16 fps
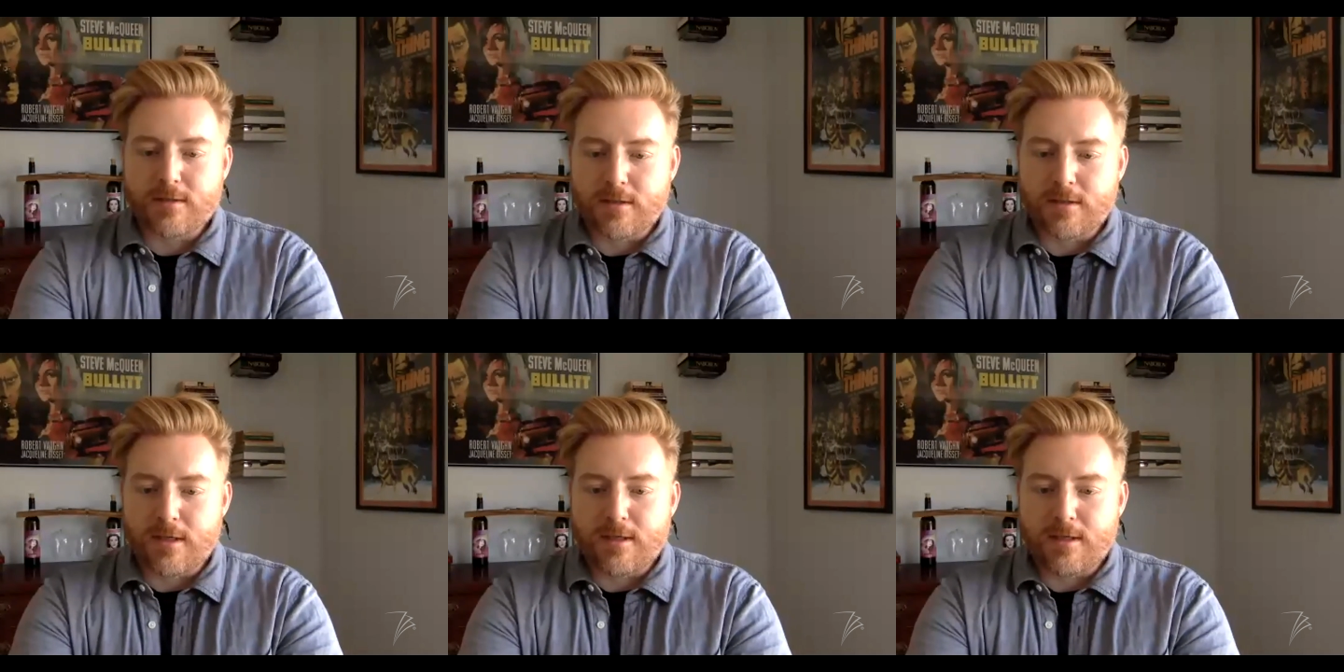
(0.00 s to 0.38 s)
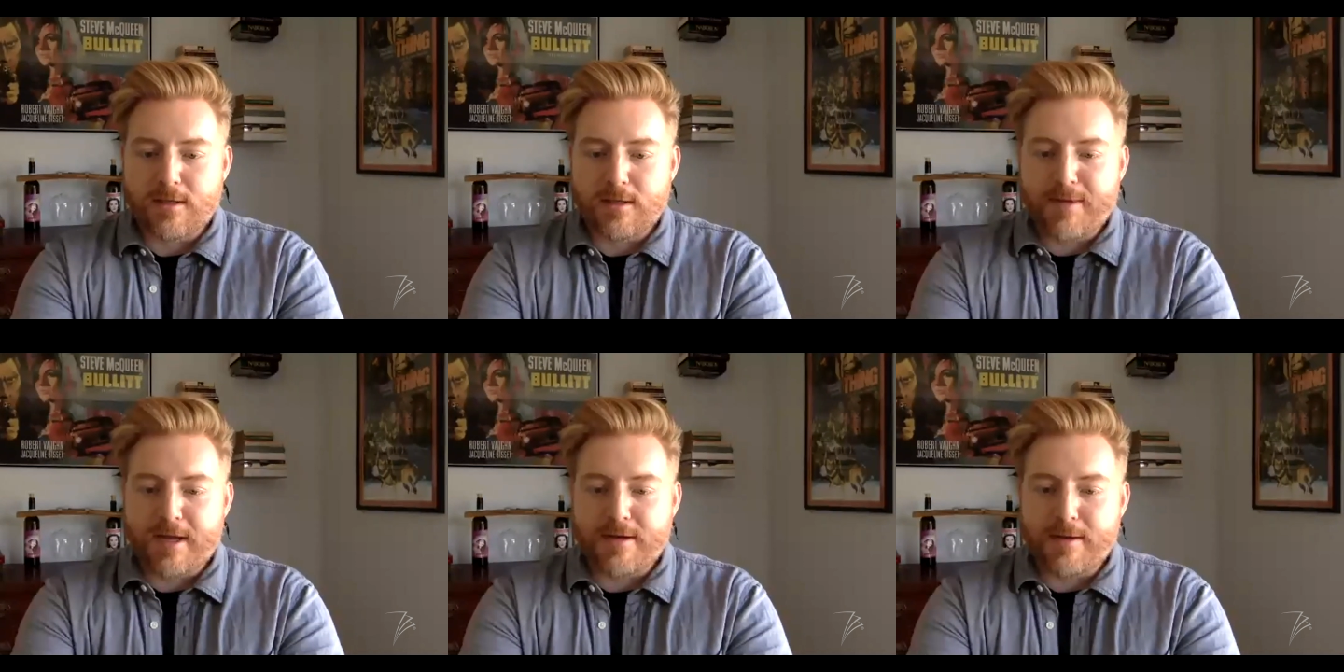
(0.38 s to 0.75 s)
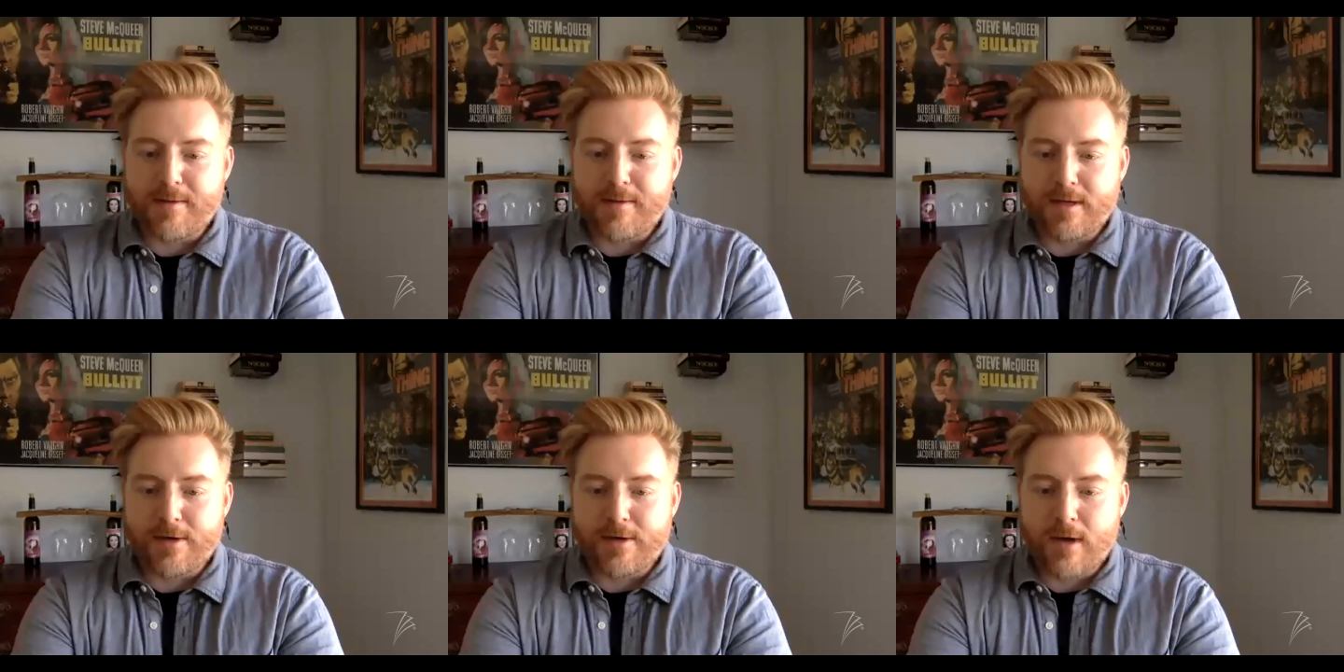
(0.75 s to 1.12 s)
the
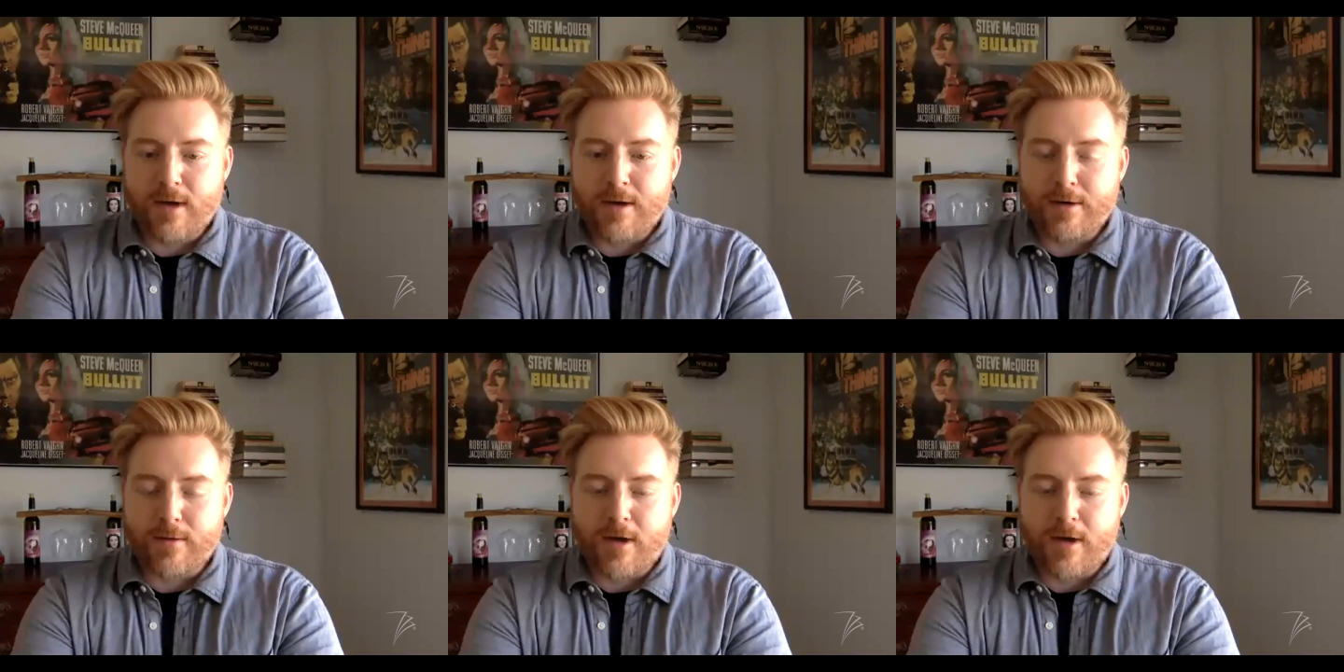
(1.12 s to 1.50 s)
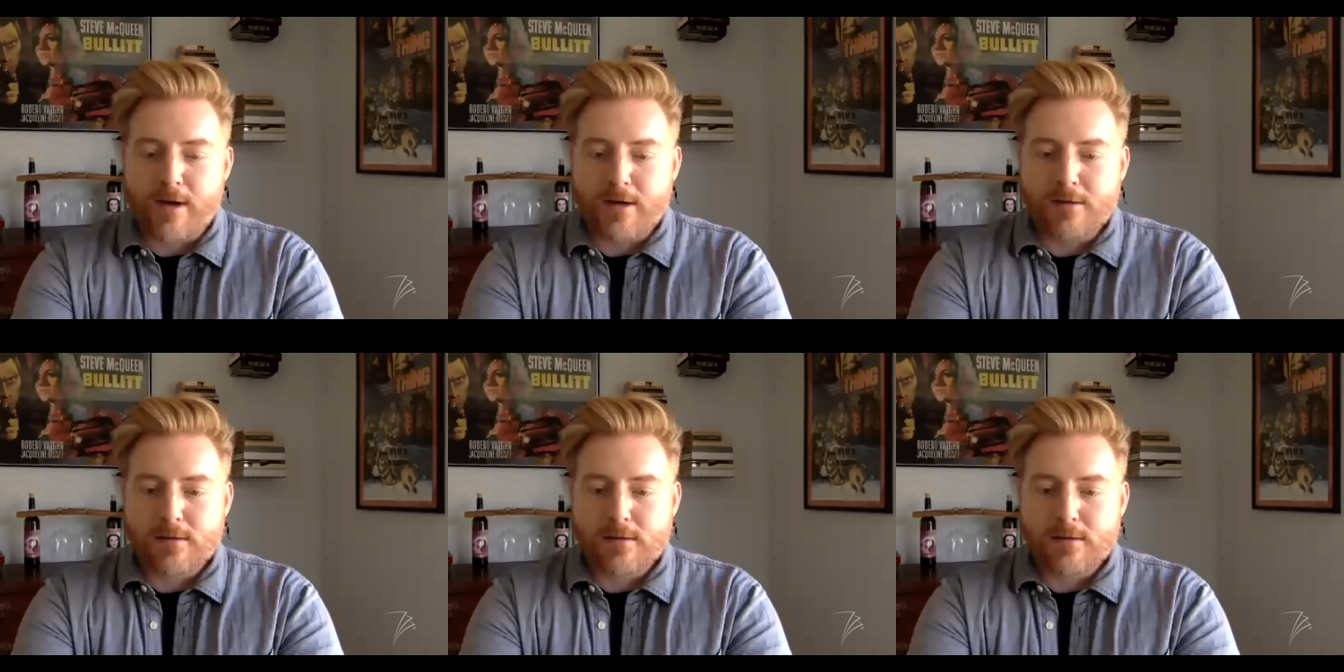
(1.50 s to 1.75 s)
pandemic in your writing?